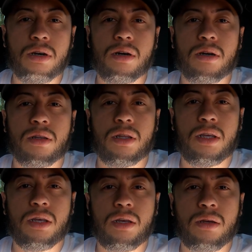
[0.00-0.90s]
on
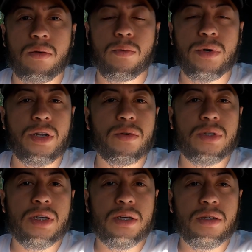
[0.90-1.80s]
the window
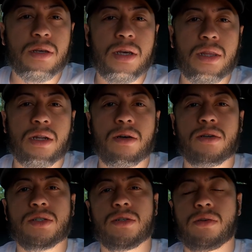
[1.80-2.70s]
tint, and then
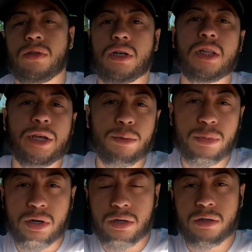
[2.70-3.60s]
also the clear
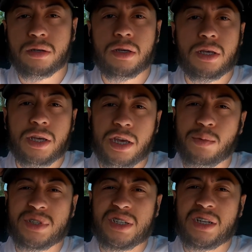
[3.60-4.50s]
bra, it
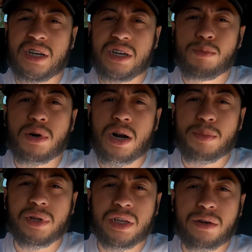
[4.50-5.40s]
wasn't done
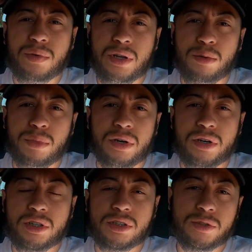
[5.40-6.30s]
properly around the
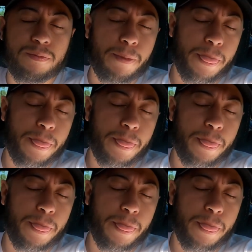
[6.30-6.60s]
mirrors.